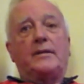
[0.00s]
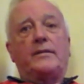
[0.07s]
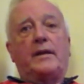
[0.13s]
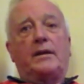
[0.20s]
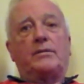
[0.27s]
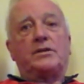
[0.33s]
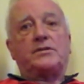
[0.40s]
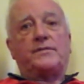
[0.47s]

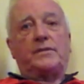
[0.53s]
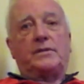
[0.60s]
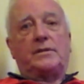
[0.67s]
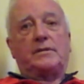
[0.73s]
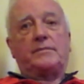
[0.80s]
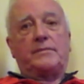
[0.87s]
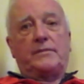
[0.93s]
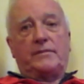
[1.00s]
That was
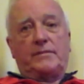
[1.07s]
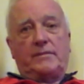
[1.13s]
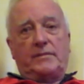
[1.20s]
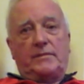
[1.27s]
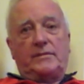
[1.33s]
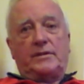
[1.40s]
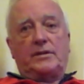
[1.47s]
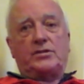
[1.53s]
for
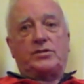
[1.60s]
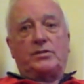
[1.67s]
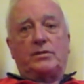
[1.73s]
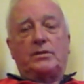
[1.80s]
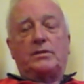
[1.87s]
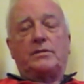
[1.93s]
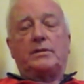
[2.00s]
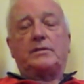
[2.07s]

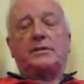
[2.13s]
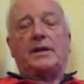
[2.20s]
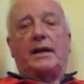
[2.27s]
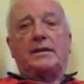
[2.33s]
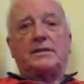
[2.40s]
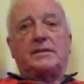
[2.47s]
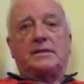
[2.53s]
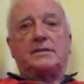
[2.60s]
solo
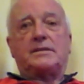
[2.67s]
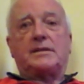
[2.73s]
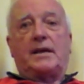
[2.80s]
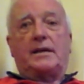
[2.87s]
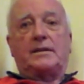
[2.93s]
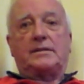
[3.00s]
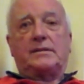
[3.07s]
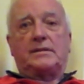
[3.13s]
dancers
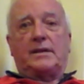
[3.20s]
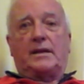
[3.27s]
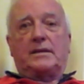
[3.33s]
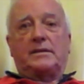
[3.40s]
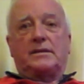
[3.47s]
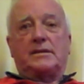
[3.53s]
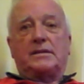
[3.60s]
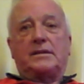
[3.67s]

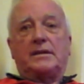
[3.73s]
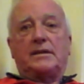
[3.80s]
and